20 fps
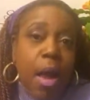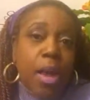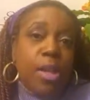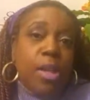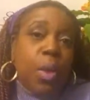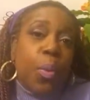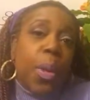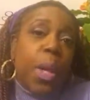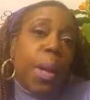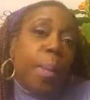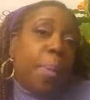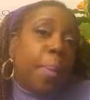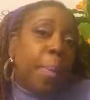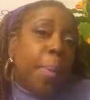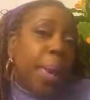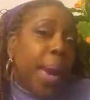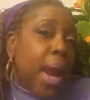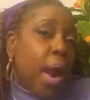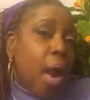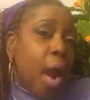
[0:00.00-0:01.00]
so we can
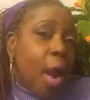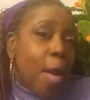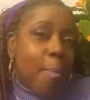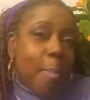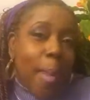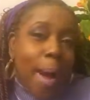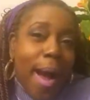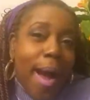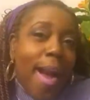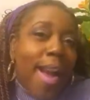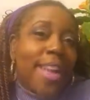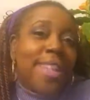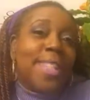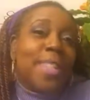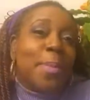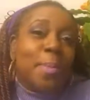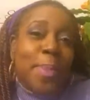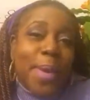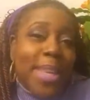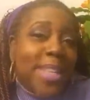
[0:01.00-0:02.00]
prepare our mind
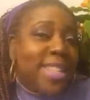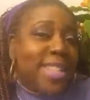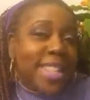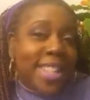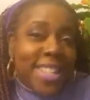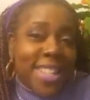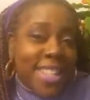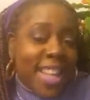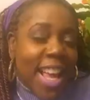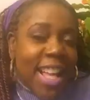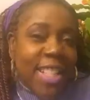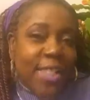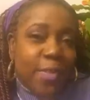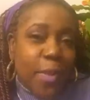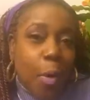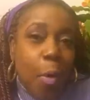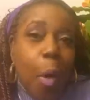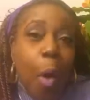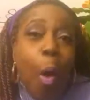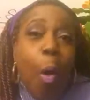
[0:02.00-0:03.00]
to be
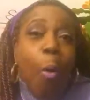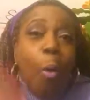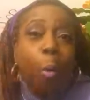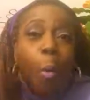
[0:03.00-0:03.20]
successful.